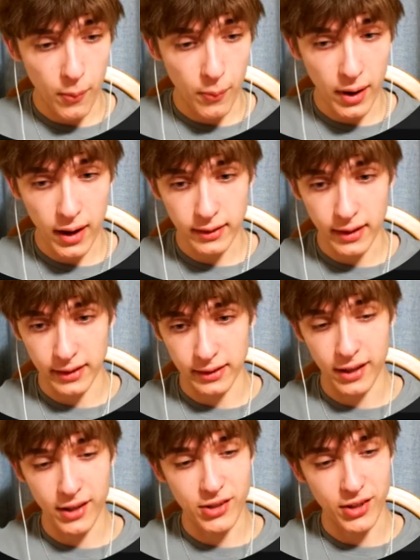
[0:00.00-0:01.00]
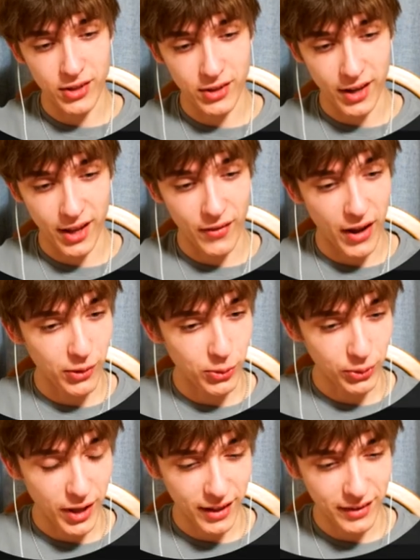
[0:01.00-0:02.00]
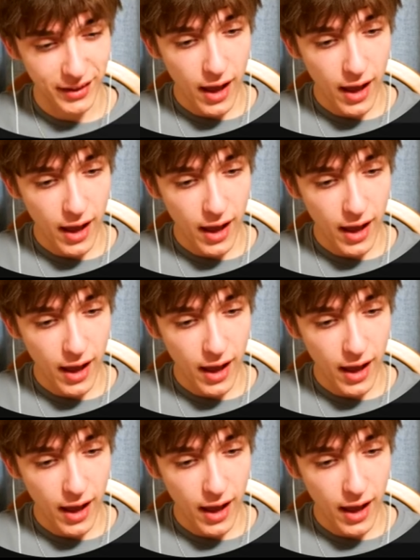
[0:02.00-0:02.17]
But let's just not do that.